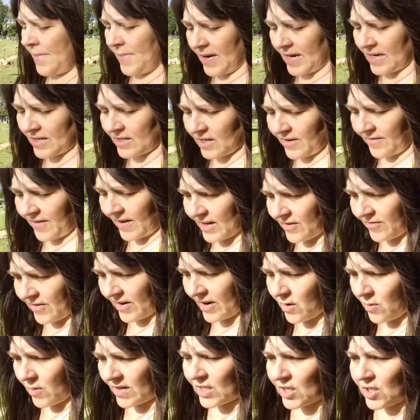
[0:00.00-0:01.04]
because I've had a
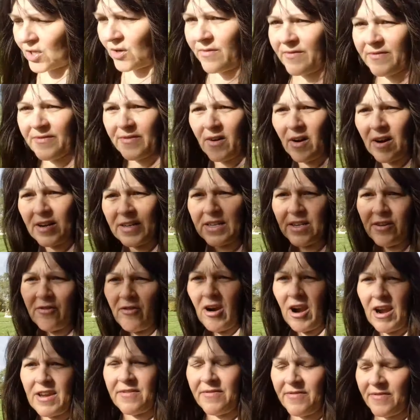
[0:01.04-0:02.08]
request on Find a
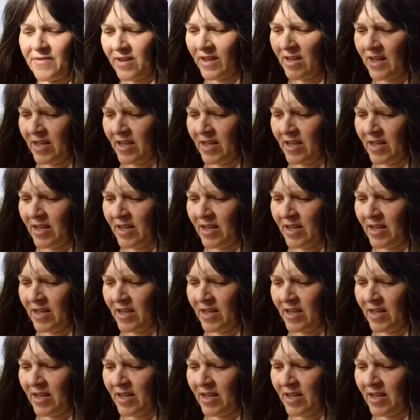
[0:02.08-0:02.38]
Grave,